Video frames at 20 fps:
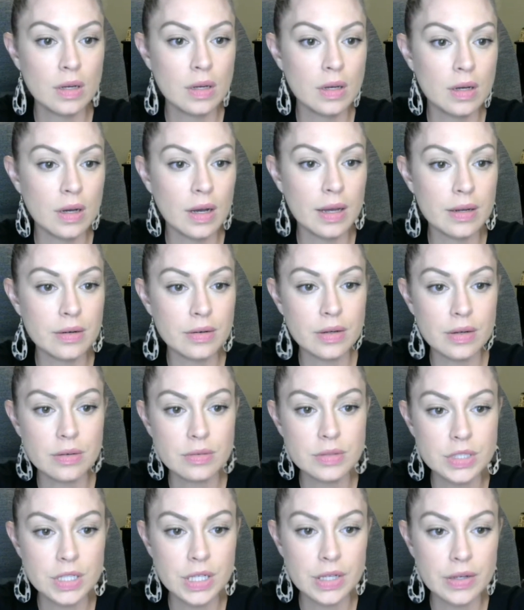I don't know,
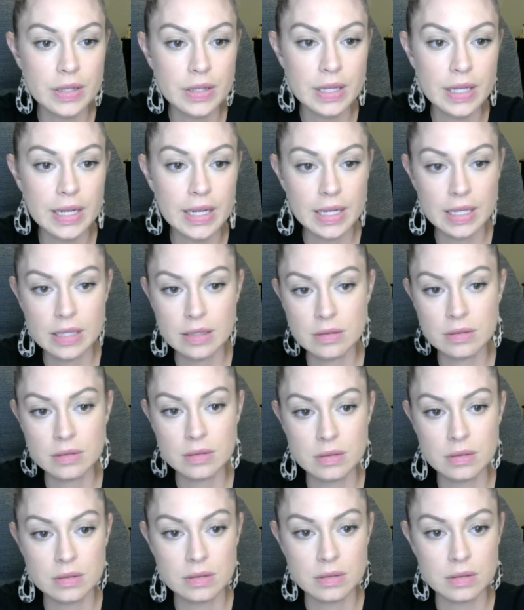Cherry Lane,
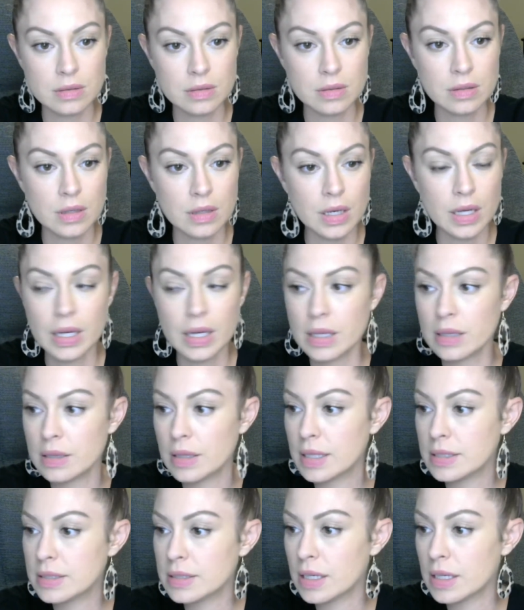and
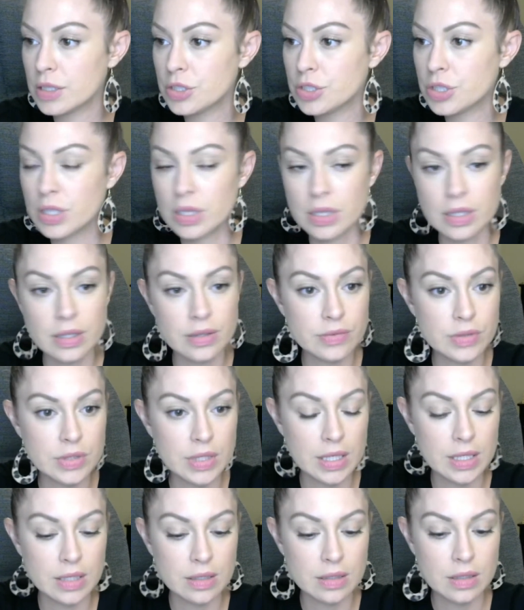let's say she lives
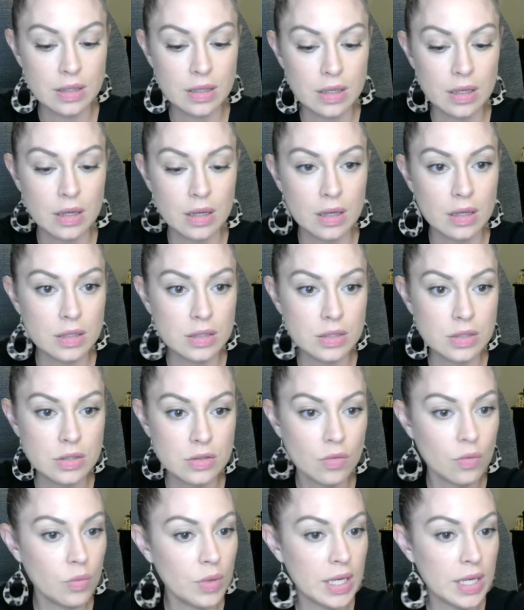in
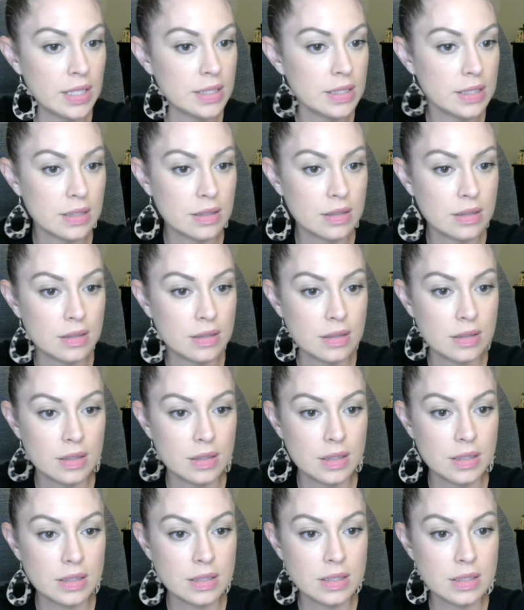Sweet
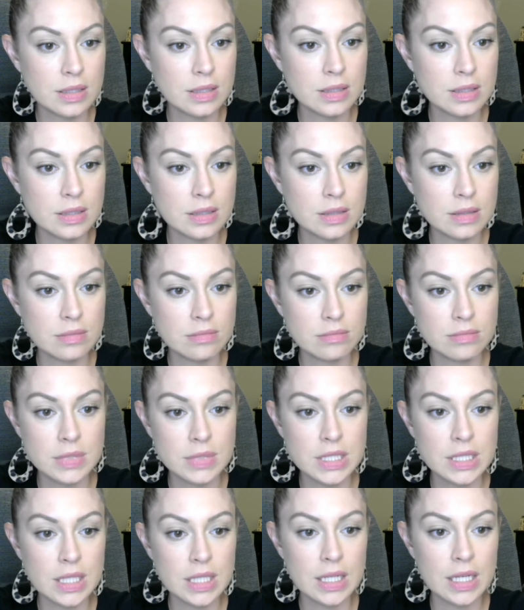
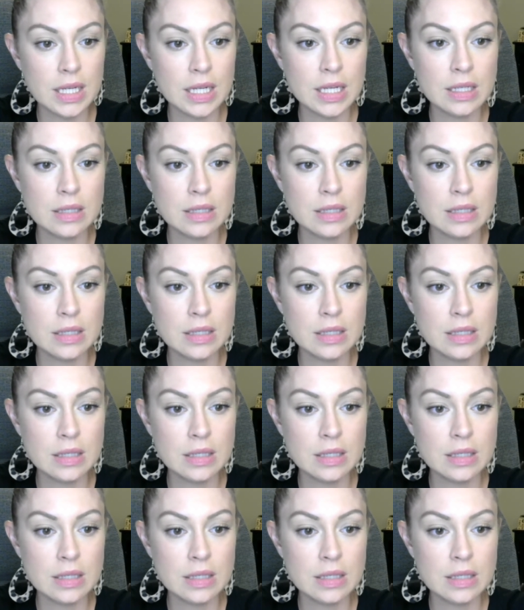City,